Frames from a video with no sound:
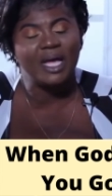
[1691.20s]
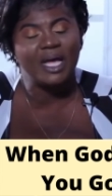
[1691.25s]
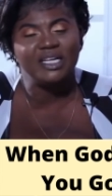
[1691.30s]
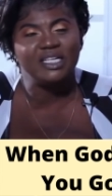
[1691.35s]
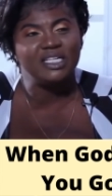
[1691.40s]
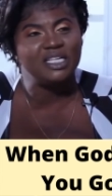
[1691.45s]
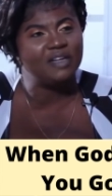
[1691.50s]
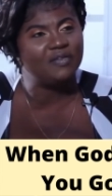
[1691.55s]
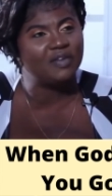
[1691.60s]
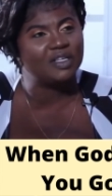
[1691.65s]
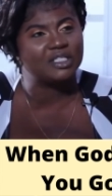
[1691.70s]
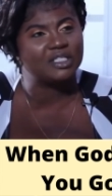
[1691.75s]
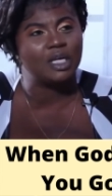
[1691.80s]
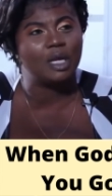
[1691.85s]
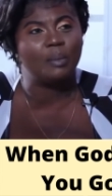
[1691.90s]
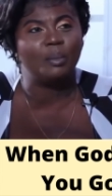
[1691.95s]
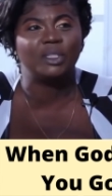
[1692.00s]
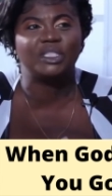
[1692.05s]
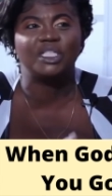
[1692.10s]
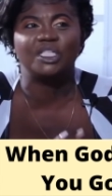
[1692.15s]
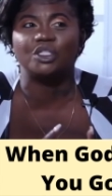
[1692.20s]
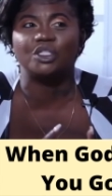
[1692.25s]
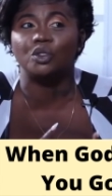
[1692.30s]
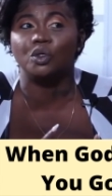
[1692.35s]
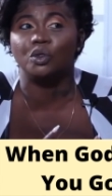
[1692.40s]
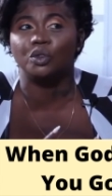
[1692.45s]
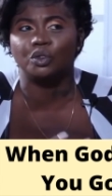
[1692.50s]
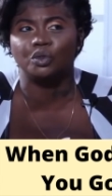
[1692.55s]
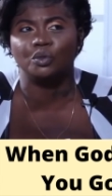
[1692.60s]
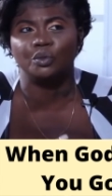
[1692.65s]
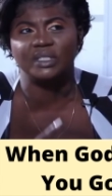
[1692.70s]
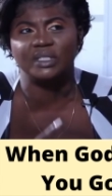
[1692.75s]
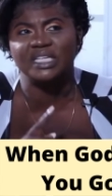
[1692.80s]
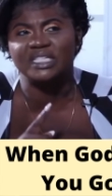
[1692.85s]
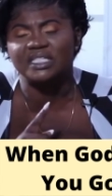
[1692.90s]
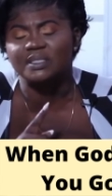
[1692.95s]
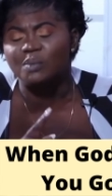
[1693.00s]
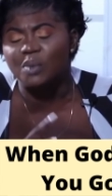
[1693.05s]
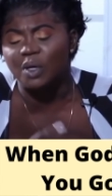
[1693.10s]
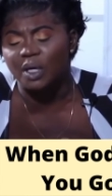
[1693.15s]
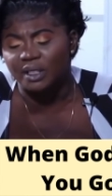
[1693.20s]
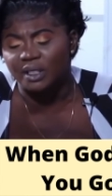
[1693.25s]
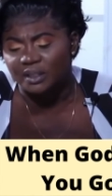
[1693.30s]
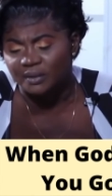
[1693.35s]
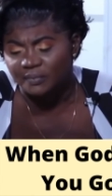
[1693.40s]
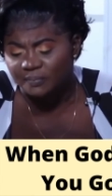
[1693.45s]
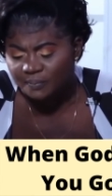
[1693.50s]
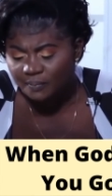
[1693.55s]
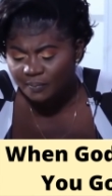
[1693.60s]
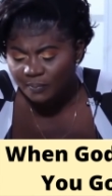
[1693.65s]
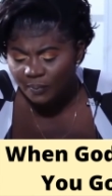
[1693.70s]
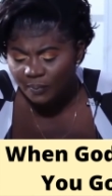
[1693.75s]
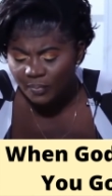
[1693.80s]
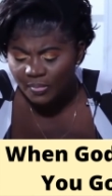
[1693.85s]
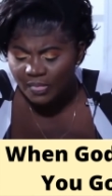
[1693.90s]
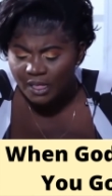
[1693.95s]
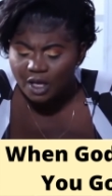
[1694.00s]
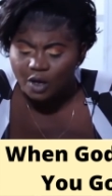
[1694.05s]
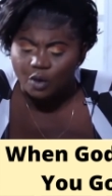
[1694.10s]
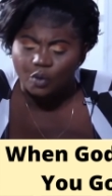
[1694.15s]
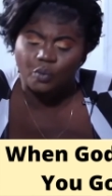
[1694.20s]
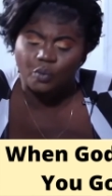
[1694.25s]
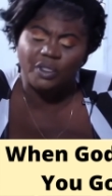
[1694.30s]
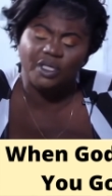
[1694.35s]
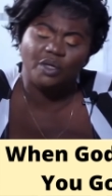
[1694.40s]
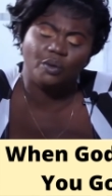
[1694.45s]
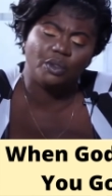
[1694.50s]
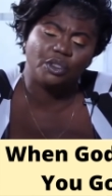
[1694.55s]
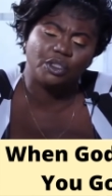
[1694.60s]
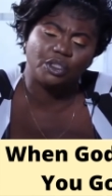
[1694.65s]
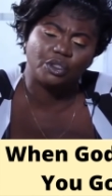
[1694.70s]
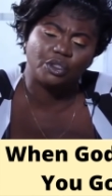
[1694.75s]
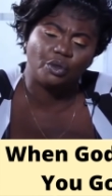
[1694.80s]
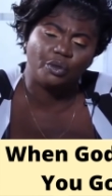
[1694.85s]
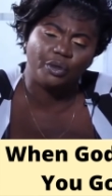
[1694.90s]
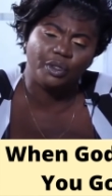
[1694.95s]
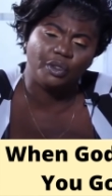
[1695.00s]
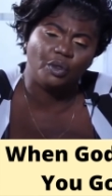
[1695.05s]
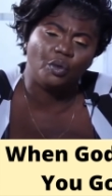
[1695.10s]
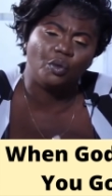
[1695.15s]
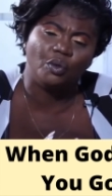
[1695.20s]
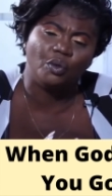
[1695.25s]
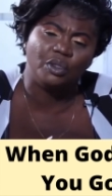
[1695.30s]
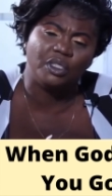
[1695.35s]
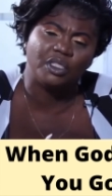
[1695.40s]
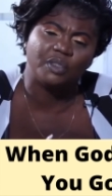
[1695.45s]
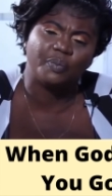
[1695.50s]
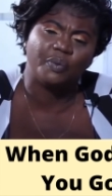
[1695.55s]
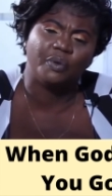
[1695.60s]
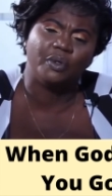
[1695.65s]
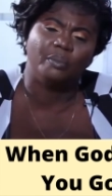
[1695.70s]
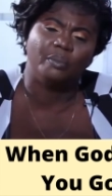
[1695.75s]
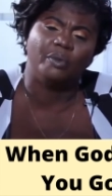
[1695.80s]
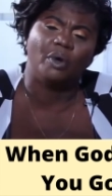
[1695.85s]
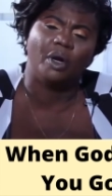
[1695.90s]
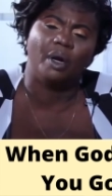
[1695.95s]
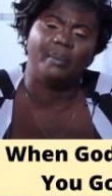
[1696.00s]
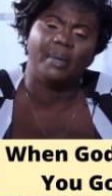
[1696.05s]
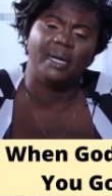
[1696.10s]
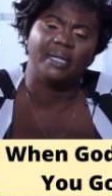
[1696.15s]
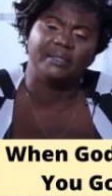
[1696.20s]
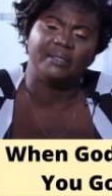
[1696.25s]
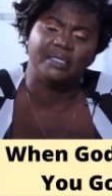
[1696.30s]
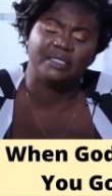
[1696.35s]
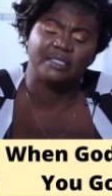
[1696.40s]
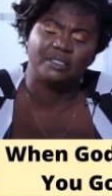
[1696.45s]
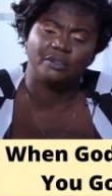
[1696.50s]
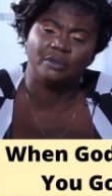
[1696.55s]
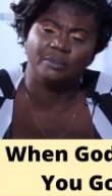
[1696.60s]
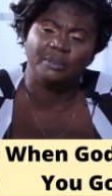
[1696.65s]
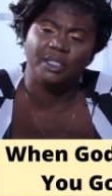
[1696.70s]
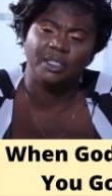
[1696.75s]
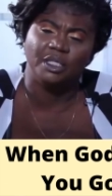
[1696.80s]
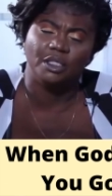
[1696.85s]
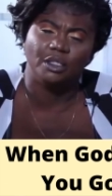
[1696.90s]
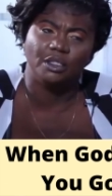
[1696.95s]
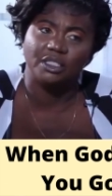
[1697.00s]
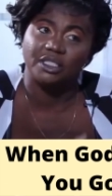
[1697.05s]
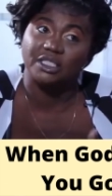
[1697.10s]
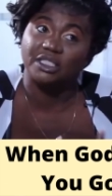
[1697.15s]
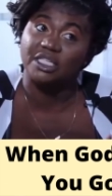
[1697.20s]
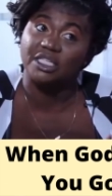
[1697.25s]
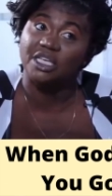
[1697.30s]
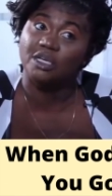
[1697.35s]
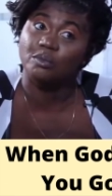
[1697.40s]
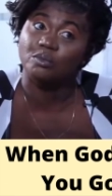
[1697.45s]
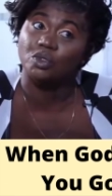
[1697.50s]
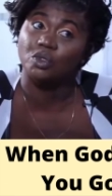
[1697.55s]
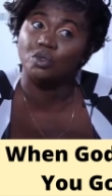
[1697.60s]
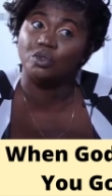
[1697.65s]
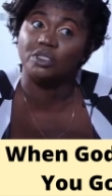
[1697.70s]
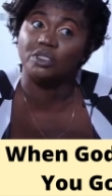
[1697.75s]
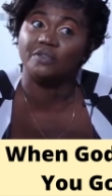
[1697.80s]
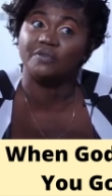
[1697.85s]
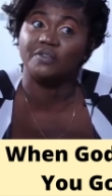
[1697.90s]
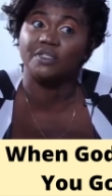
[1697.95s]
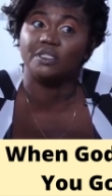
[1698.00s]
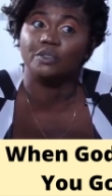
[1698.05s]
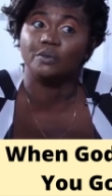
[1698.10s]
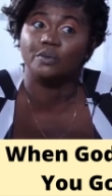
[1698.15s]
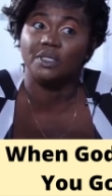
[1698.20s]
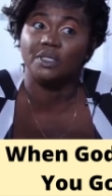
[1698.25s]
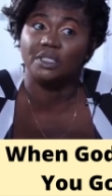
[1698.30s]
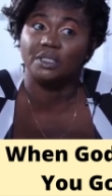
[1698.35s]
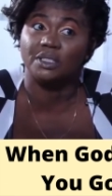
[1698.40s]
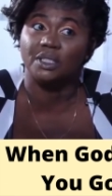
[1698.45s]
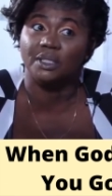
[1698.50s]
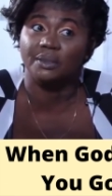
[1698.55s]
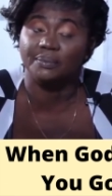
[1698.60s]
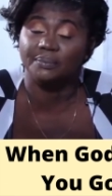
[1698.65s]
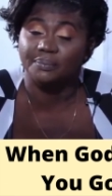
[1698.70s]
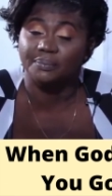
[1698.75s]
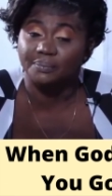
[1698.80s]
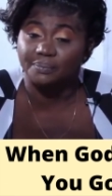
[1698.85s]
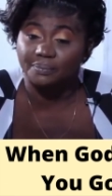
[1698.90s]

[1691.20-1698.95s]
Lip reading: I never said, but it's so yeah. true. This morning, when I was showing, the Holy Spirit brought back this to me. Same Joseph situation.